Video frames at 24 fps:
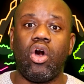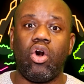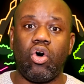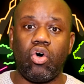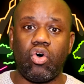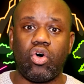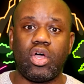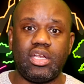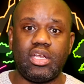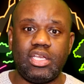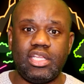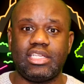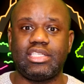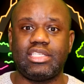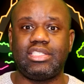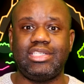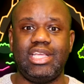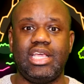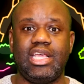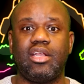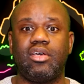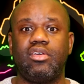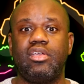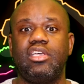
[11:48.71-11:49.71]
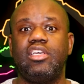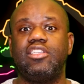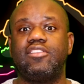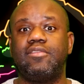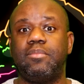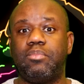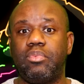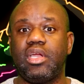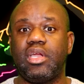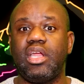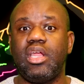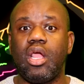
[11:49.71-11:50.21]
on this channel is
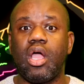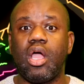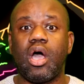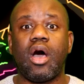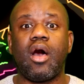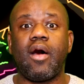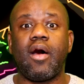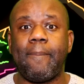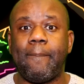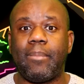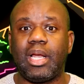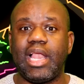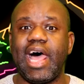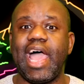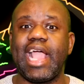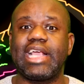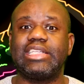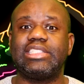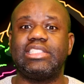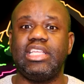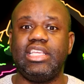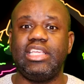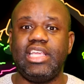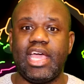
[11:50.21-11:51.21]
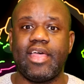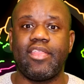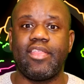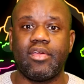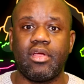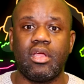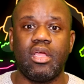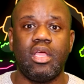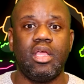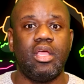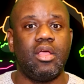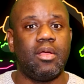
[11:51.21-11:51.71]
bring all blacks
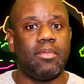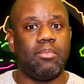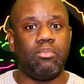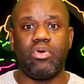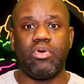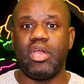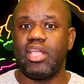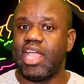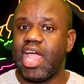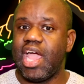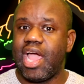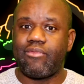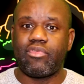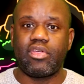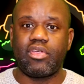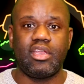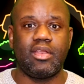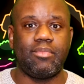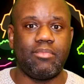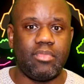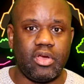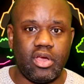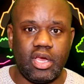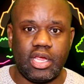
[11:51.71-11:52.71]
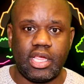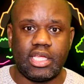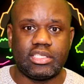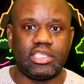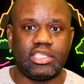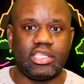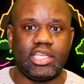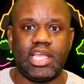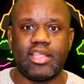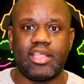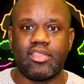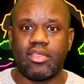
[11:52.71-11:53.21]
together bring African Americans
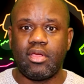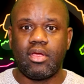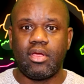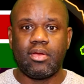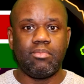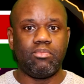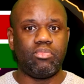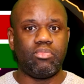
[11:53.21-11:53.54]
together,